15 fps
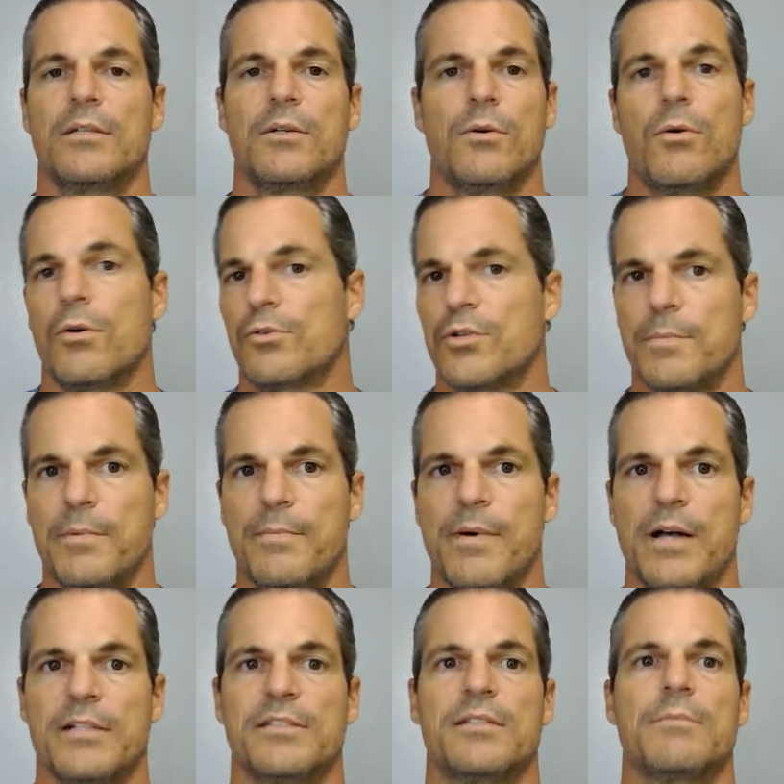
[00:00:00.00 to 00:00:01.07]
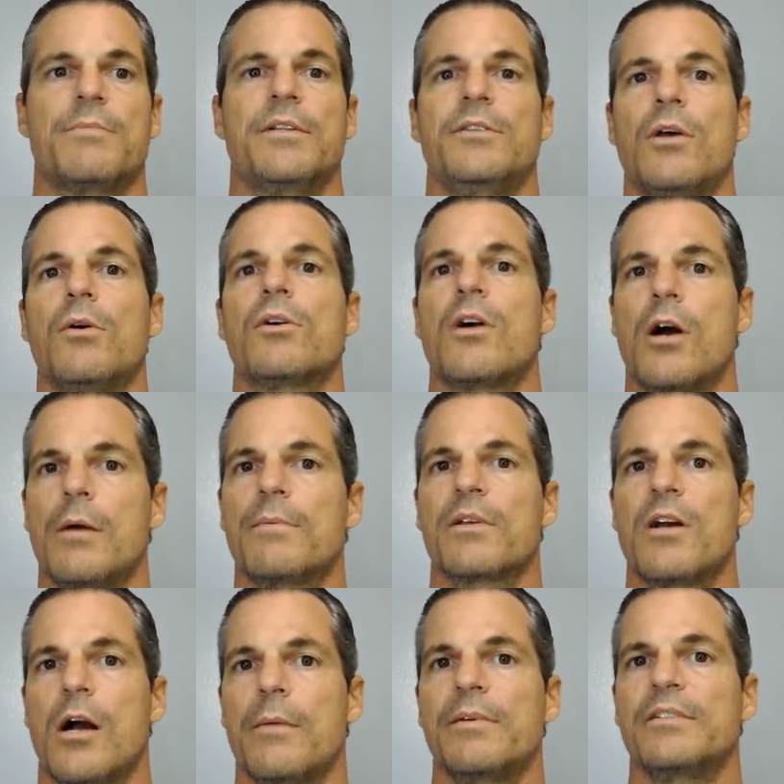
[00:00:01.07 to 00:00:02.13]
or triple bonds, but no
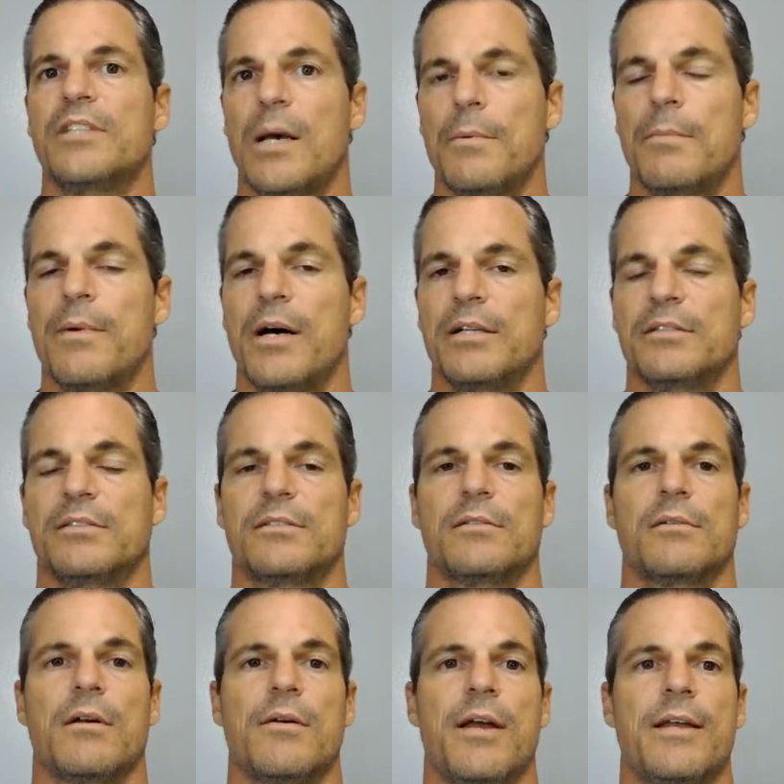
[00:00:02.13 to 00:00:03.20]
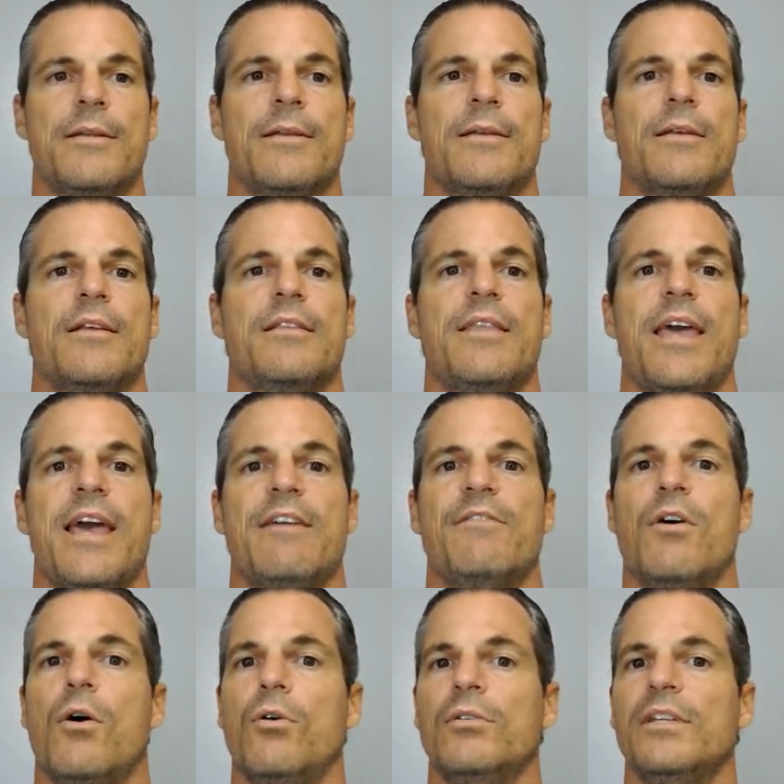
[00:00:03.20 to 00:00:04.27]
carbon-carbon double bonds, all right? They have
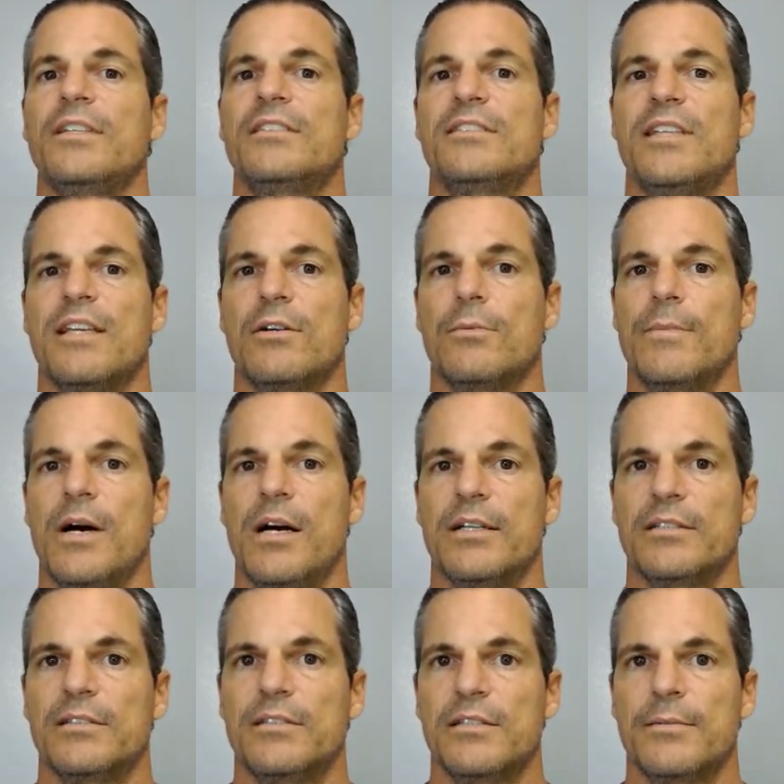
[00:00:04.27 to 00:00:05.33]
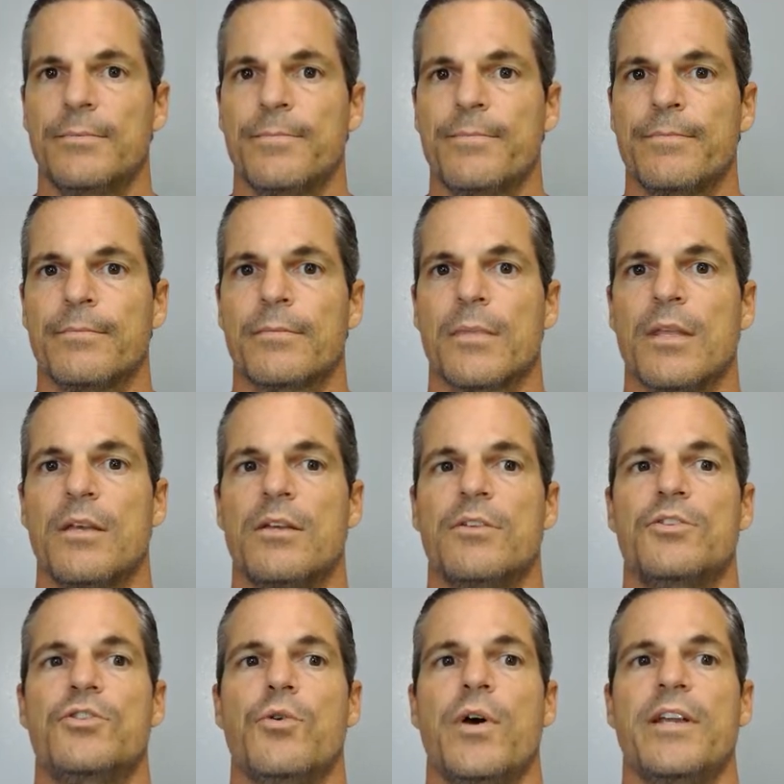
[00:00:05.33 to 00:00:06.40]
only single bonds
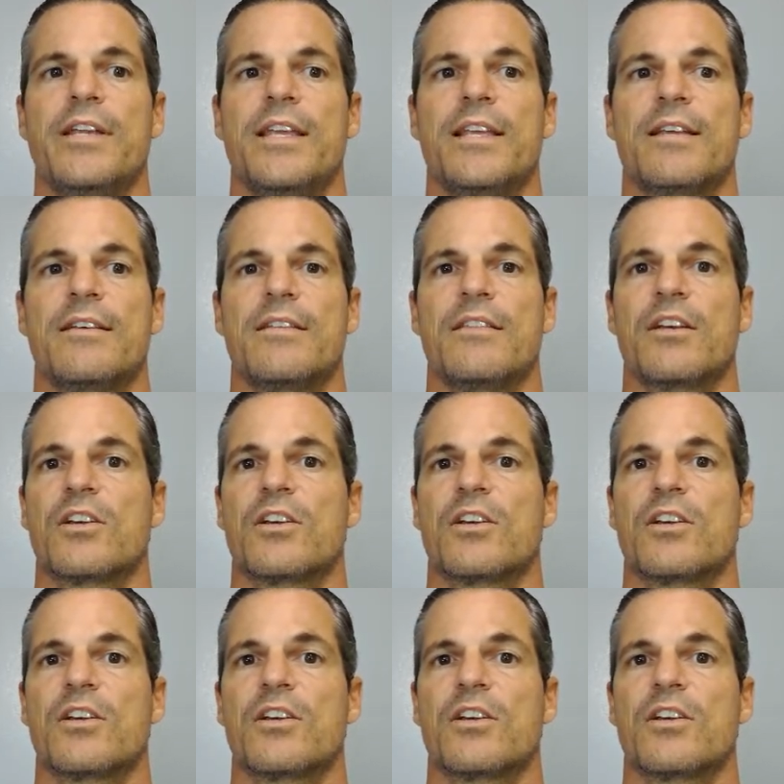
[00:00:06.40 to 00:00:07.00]
joining the